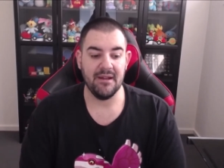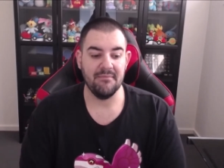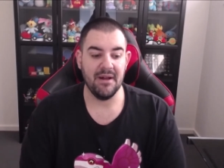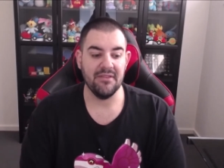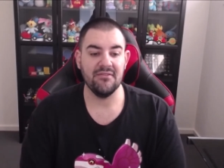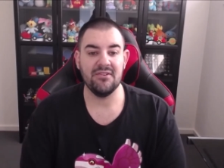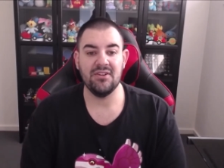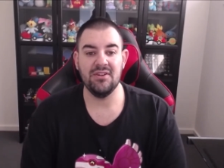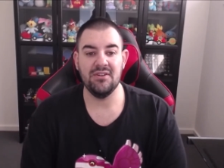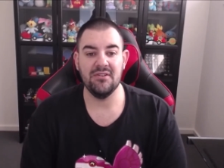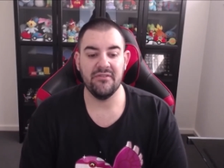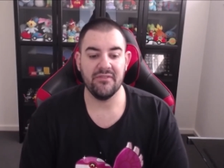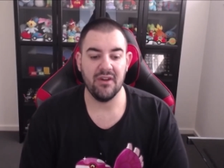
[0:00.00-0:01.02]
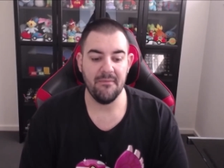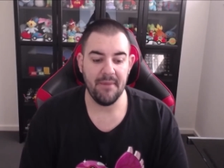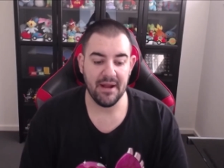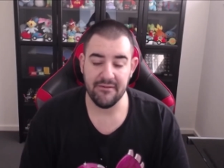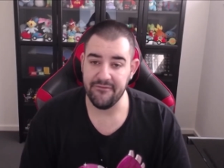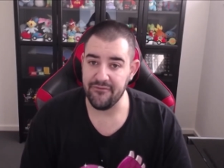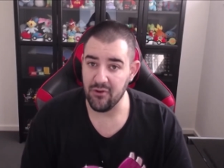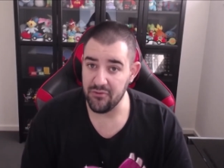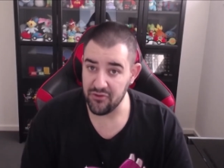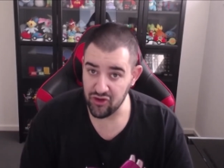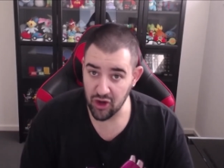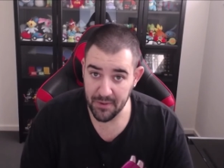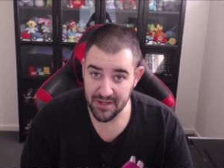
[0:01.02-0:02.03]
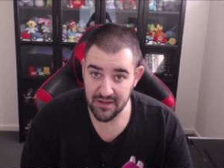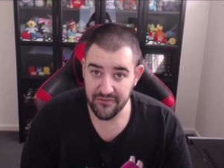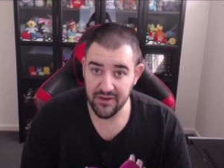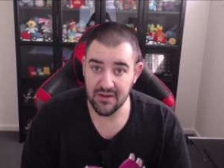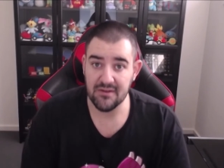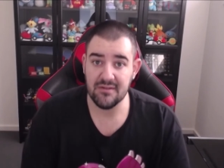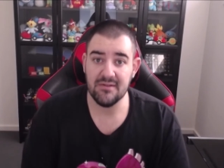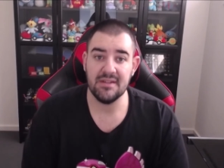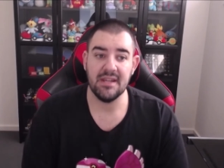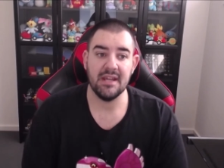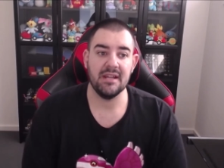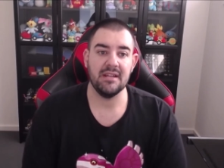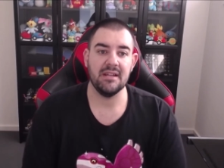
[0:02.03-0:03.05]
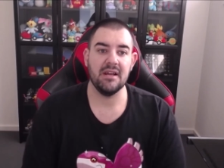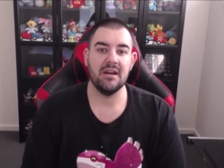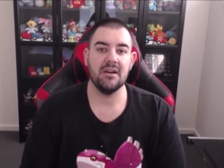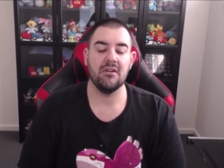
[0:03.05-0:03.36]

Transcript: a month or two of going back and forth to job interviews and uh,